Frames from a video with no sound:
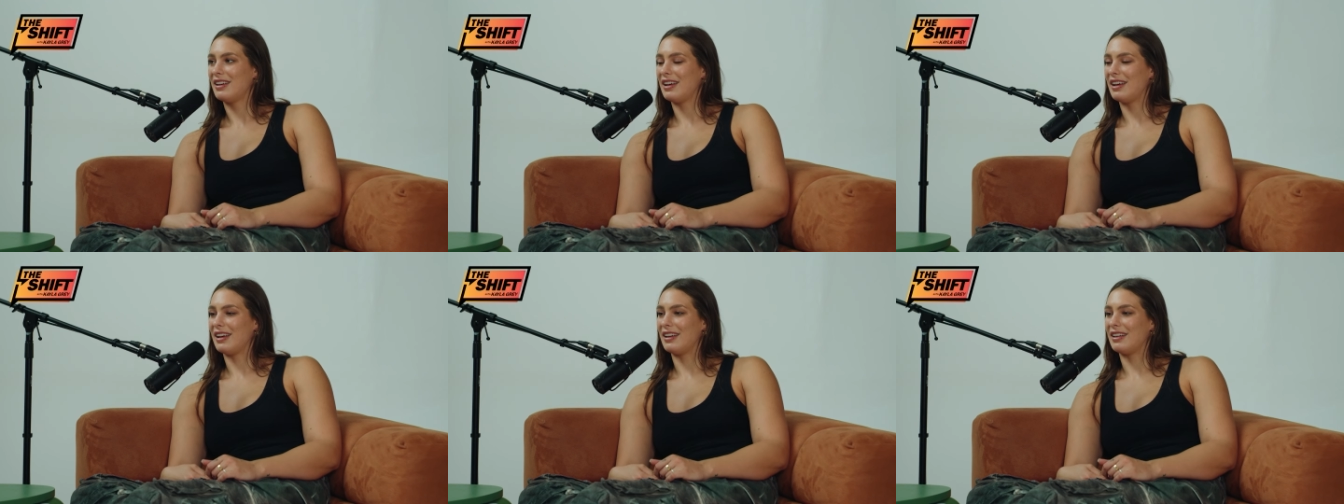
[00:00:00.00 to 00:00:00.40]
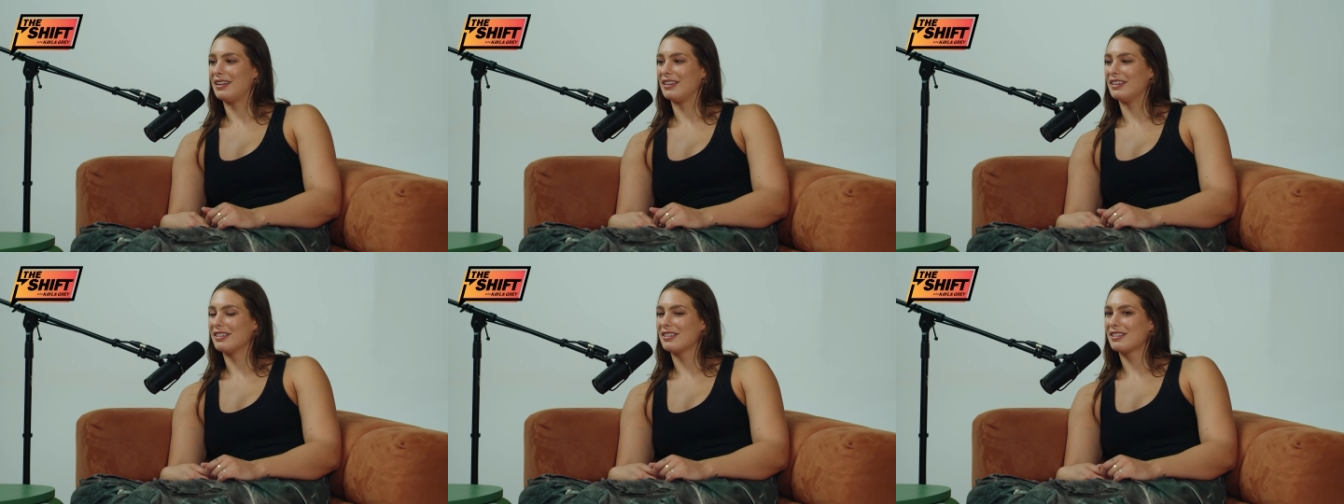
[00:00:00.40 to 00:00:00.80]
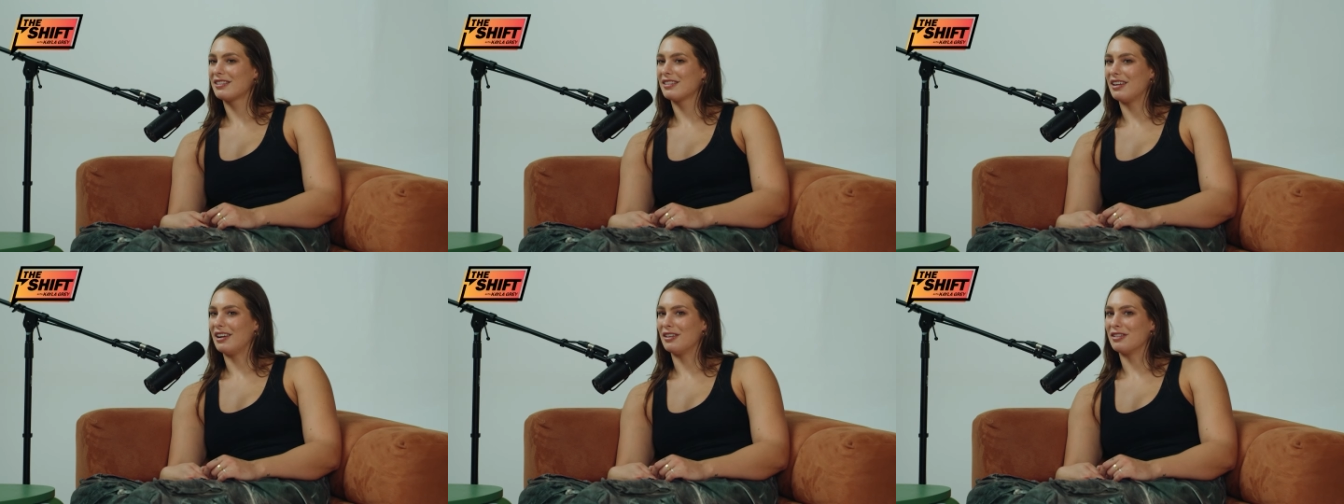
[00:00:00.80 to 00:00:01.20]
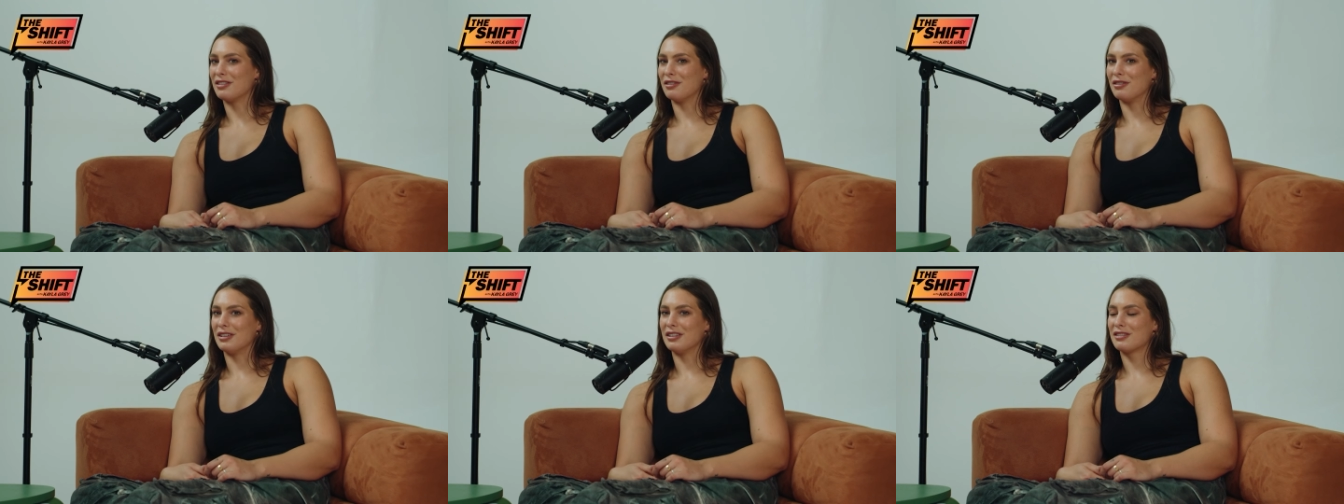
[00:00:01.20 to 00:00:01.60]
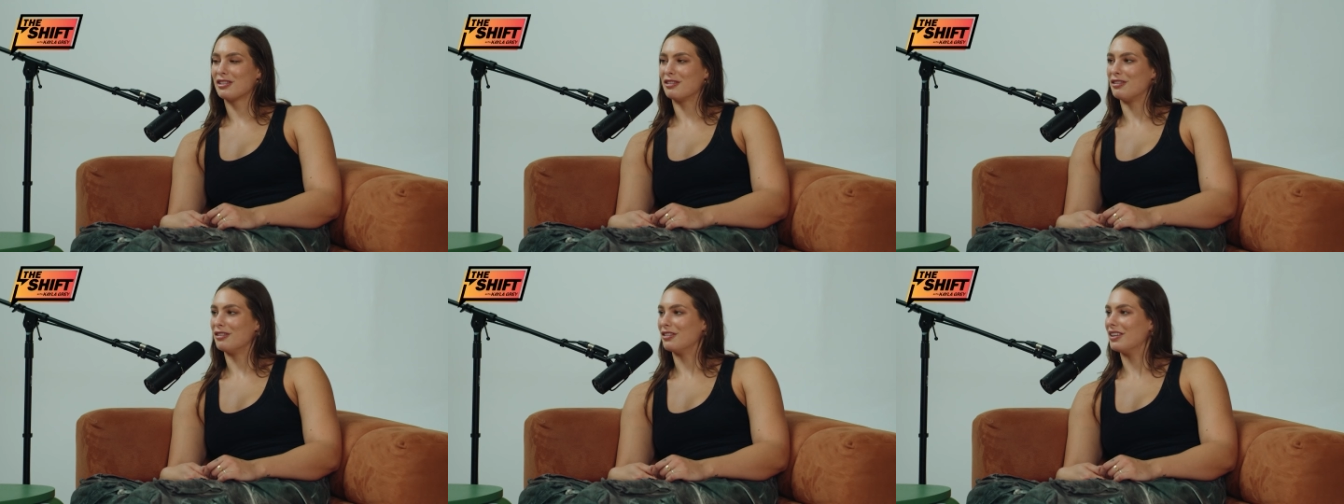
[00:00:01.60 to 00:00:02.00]
And I was always
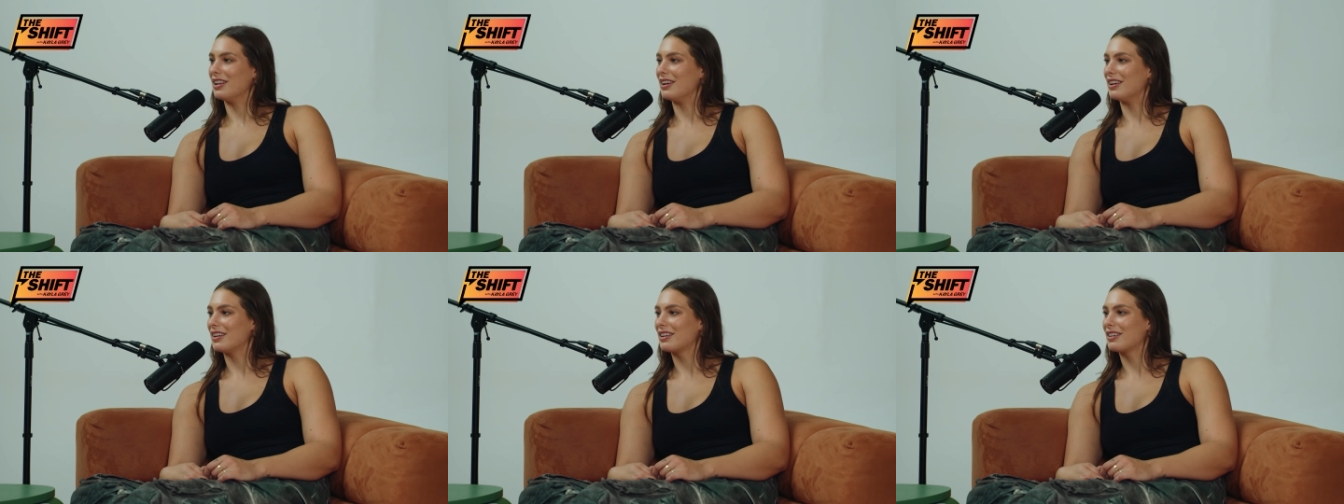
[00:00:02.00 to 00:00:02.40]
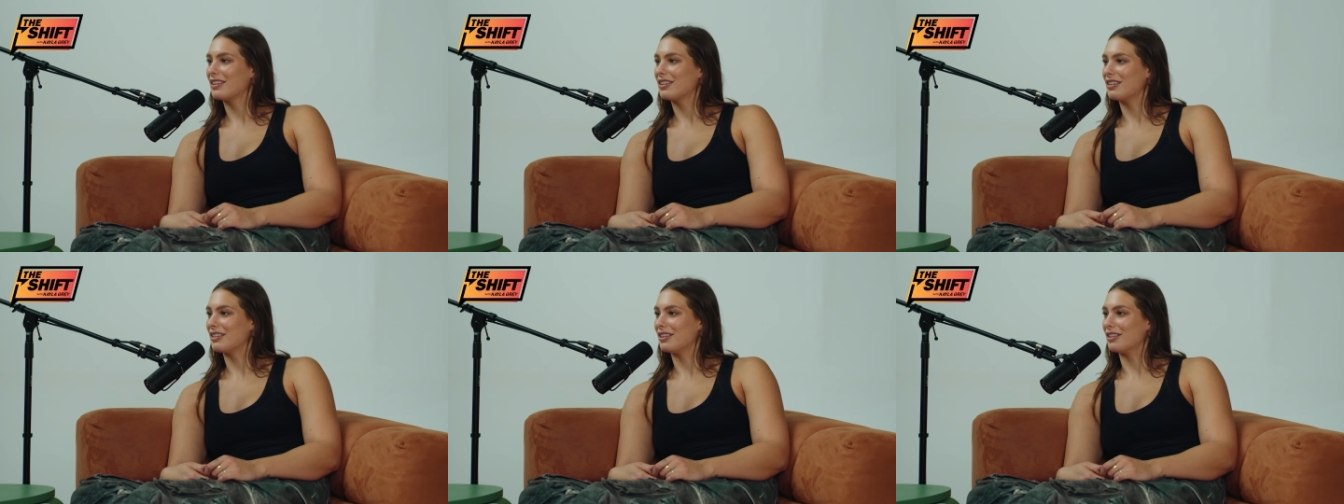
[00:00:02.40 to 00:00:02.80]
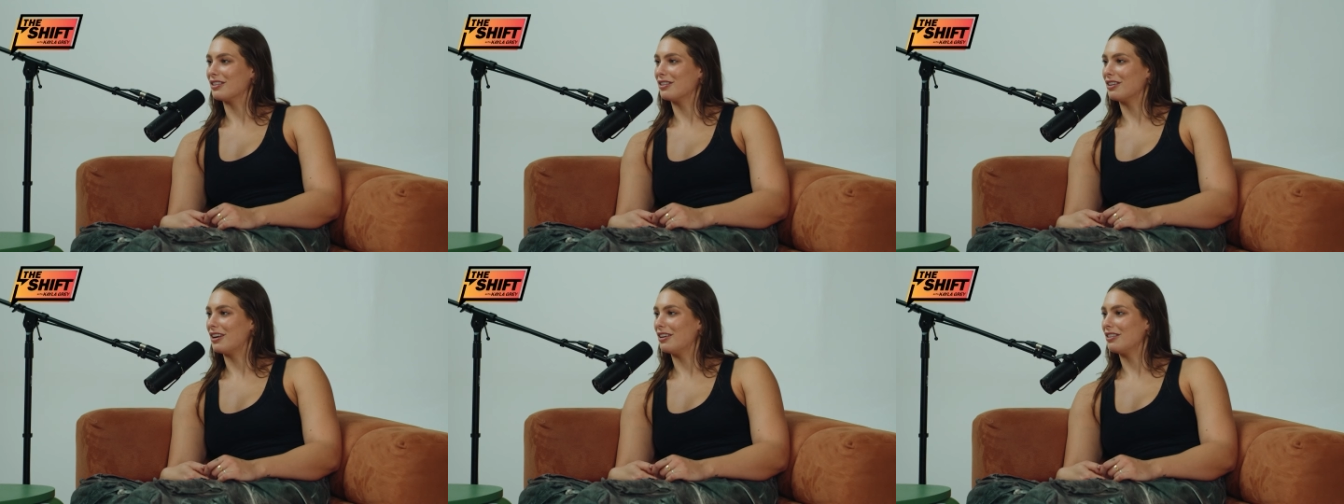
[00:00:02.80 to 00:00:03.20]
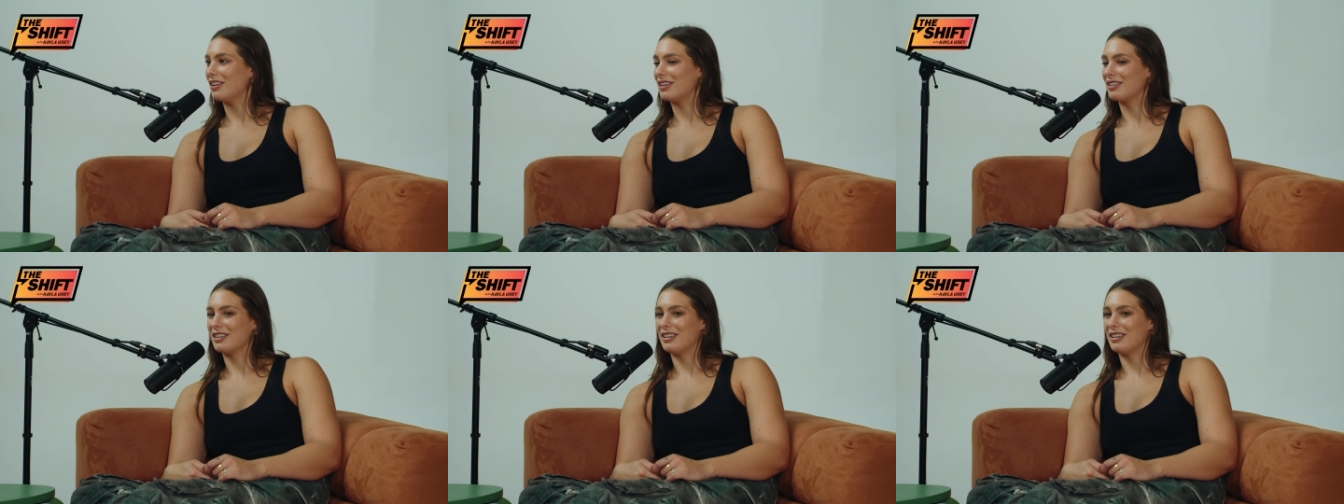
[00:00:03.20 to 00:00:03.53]
told like, you're like a